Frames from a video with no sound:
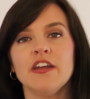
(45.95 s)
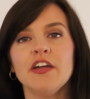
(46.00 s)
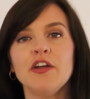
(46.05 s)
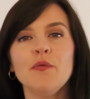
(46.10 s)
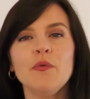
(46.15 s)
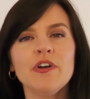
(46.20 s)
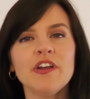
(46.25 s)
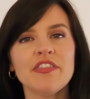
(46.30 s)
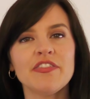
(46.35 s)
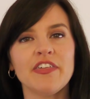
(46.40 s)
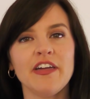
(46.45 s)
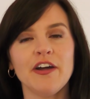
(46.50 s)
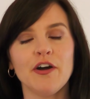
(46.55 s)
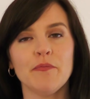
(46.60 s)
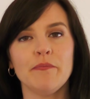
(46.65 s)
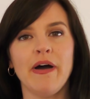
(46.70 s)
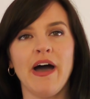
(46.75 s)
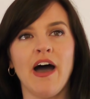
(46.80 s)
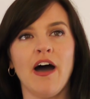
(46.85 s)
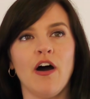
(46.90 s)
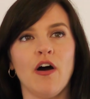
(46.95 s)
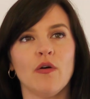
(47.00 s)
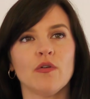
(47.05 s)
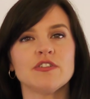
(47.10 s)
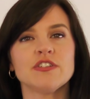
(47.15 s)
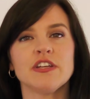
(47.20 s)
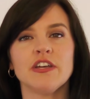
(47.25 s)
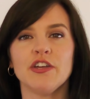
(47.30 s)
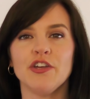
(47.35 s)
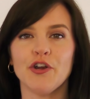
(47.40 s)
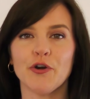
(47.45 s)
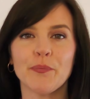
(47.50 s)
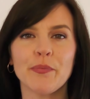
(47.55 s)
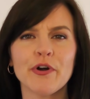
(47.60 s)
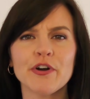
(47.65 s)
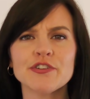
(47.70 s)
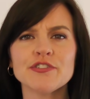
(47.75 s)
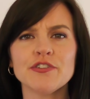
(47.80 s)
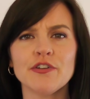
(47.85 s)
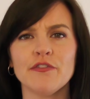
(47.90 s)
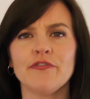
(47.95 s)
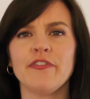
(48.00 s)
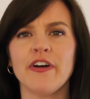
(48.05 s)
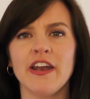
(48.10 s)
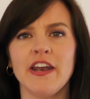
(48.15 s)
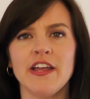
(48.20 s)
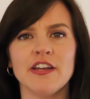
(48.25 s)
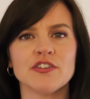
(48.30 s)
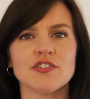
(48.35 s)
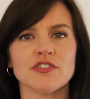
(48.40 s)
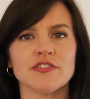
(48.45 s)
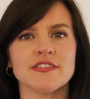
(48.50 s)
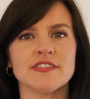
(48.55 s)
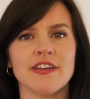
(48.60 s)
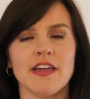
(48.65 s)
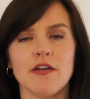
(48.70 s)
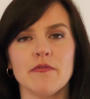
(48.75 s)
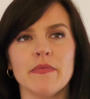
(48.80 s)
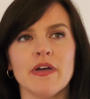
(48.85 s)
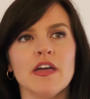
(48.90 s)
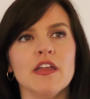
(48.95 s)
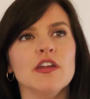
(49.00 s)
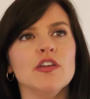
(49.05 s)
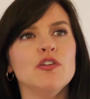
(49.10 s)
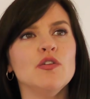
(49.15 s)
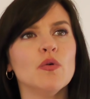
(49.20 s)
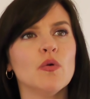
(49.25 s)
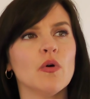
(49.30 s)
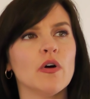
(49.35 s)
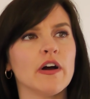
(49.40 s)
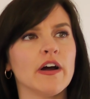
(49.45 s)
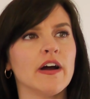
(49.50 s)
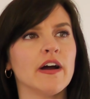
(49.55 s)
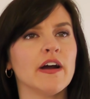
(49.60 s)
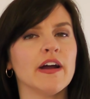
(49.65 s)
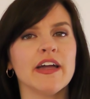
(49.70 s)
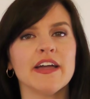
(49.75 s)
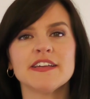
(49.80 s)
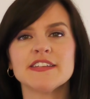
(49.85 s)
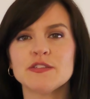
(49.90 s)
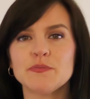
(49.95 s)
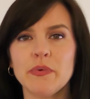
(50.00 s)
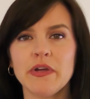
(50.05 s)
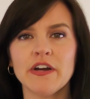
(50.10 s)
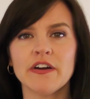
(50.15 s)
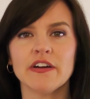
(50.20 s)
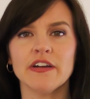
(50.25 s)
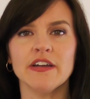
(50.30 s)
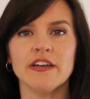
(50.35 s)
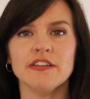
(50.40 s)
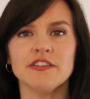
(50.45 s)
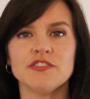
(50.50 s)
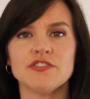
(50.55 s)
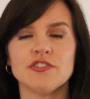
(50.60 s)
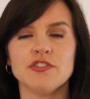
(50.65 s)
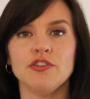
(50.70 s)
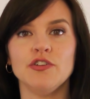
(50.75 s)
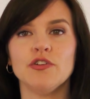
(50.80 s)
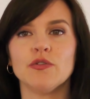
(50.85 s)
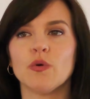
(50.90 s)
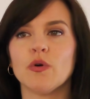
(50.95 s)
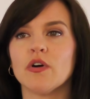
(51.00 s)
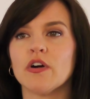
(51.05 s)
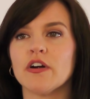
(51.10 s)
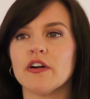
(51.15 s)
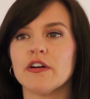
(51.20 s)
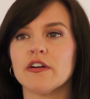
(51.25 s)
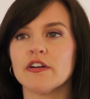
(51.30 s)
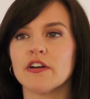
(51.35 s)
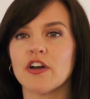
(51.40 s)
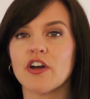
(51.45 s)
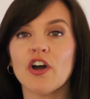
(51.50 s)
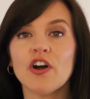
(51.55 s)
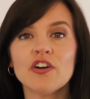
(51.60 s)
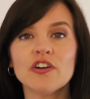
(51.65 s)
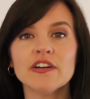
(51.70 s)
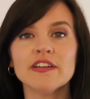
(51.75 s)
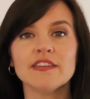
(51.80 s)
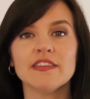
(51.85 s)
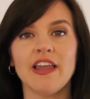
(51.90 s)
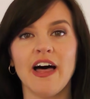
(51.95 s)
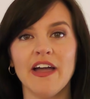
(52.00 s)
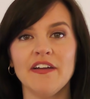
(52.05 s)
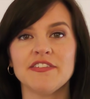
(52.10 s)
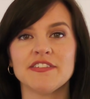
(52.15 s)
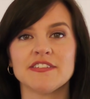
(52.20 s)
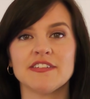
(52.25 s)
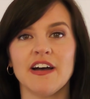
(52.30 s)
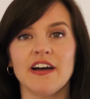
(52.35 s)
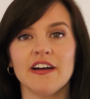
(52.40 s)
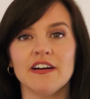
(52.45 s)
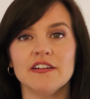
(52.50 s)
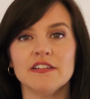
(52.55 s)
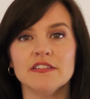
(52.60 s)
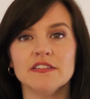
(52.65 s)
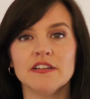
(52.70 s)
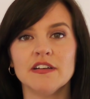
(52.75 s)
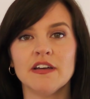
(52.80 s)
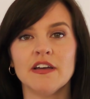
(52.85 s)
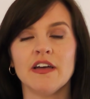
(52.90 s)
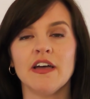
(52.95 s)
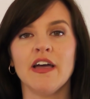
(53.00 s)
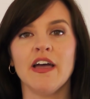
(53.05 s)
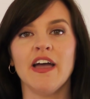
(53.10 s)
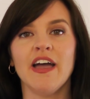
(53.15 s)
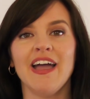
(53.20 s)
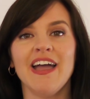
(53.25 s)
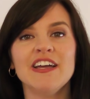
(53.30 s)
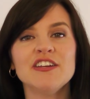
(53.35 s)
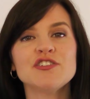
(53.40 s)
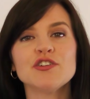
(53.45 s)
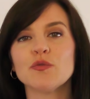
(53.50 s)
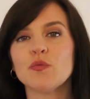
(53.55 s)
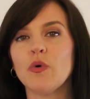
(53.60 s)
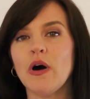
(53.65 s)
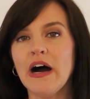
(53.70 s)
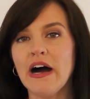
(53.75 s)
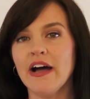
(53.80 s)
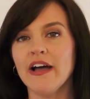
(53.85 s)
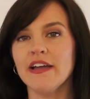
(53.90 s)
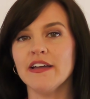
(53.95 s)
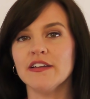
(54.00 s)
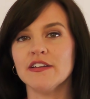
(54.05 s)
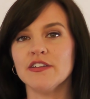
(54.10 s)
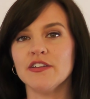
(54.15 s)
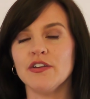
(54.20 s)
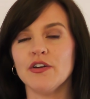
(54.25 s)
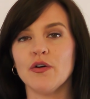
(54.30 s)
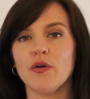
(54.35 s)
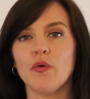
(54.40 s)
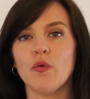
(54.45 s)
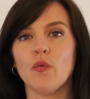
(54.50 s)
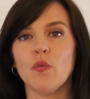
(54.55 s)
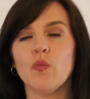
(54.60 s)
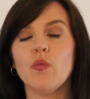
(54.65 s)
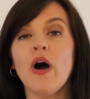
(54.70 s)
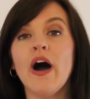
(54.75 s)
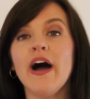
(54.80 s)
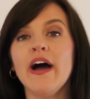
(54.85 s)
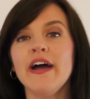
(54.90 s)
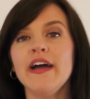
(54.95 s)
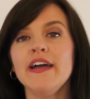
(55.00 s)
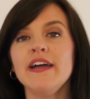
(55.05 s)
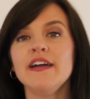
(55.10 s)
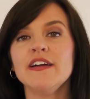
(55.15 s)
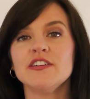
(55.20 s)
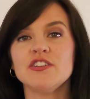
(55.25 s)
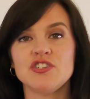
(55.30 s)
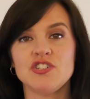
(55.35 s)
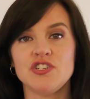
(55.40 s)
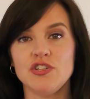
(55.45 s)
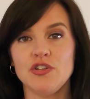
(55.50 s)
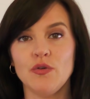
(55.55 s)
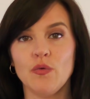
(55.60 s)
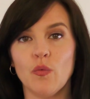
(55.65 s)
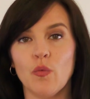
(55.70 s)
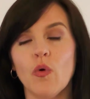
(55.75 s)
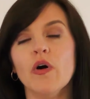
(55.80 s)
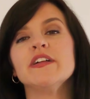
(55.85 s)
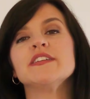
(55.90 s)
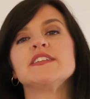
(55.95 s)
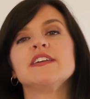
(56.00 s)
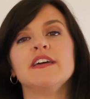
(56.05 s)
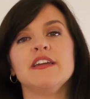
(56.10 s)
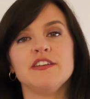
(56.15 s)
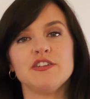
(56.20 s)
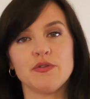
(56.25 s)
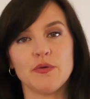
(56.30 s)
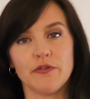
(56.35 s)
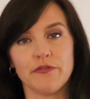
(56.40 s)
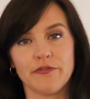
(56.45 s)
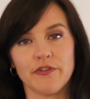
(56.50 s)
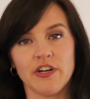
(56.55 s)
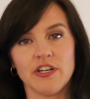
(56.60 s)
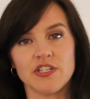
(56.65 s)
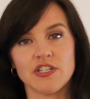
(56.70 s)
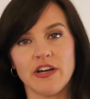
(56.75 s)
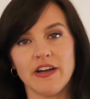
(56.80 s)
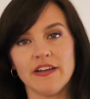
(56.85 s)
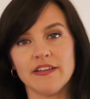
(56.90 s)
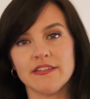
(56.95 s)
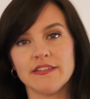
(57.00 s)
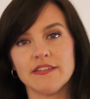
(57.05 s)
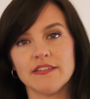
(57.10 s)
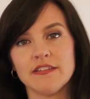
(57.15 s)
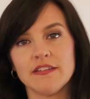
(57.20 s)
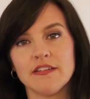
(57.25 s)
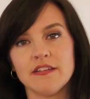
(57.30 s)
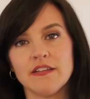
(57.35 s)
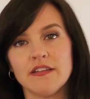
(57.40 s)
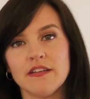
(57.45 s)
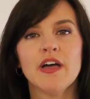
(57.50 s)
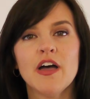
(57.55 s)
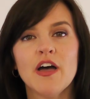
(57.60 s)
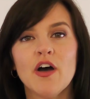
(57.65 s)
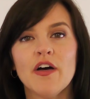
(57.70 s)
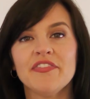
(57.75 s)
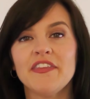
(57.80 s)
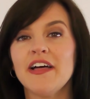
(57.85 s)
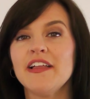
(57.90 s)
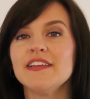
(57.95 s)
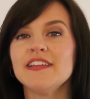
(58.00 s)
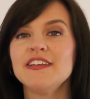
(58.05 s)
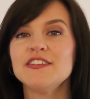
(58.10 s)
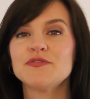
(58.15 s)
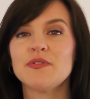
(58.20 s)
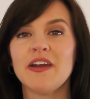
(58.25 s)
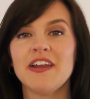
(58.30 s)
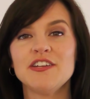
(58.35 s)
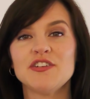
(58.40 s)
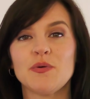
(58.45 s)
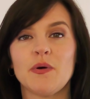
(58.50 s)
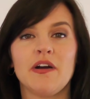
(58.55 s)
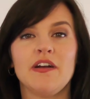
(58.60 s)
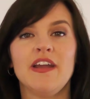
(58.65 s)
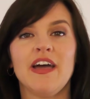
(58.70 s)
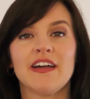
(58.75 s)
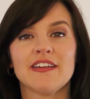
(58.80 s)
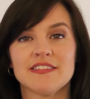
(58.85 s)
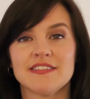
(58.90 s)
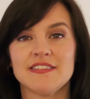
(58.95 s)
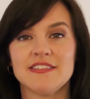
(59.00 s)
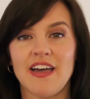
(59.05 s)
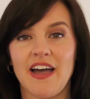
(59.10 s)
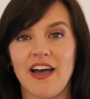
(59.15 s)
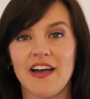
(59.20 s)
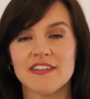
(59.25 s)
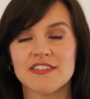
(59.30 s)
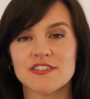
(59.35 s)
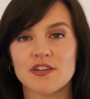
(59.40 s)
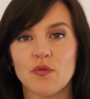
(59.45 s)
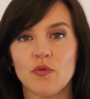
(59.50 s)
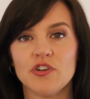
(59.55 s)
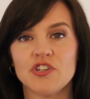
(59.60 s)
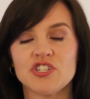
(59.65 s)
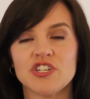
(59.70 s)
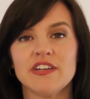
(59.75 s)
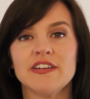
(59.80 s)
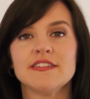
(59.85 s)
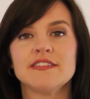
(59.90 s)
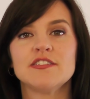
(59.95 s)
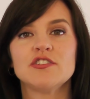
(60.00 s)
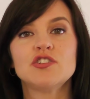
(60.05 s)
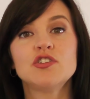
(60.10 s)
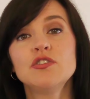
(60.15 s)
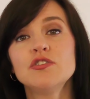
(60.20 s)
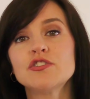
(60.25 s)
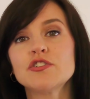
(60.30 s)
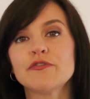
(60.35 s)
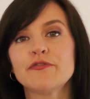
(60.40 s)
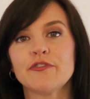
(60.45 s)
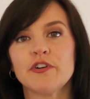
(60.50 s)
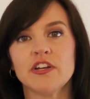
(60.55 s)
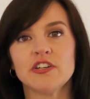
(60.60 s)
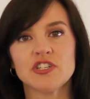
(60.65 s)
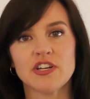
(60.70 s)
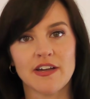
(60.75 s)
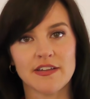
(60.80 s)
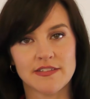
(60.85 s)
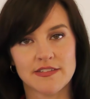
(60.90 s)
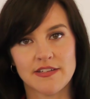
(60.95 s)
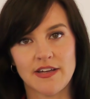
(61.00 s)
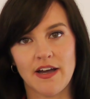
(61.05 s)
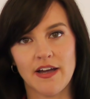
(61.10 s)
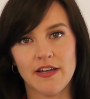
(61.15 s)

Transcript: Now you want to think about your personal financial statement, your experience, your current lifestyle, and your why. Why do you want to get into a franchise? That leads right into our next task, which is choose your franchise